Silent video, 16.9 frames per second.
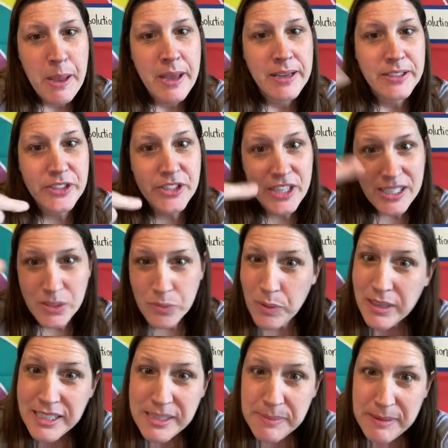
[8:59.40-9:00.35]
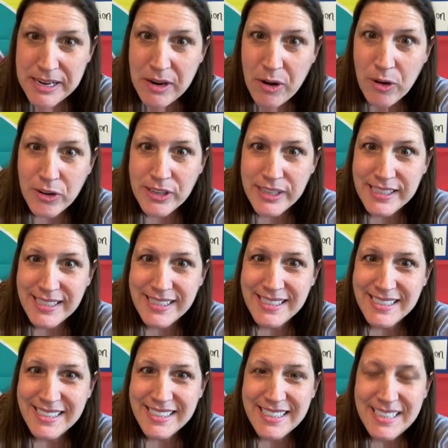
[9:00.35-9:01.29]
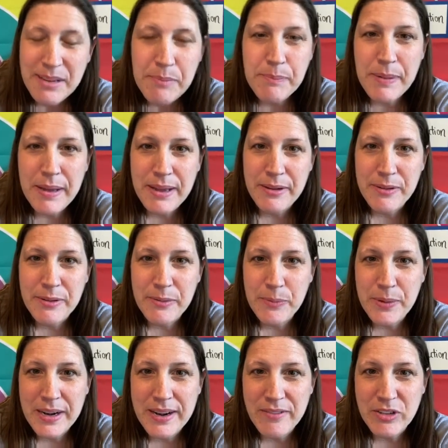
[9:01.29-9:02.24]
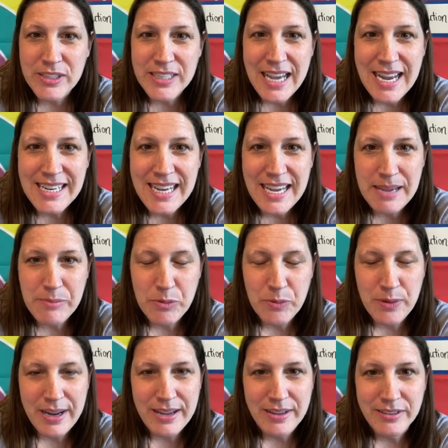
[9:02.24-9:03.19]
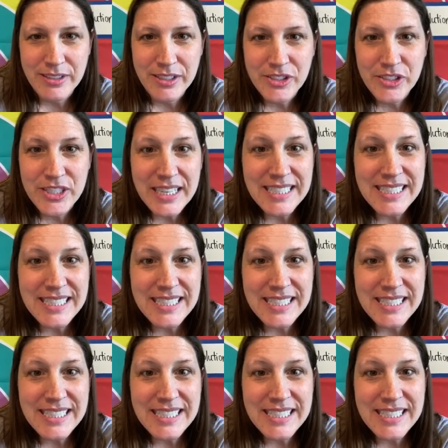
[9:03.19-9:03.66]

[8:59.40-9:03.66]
Jess wanted to be an artist, but whenever Dad came around, Jess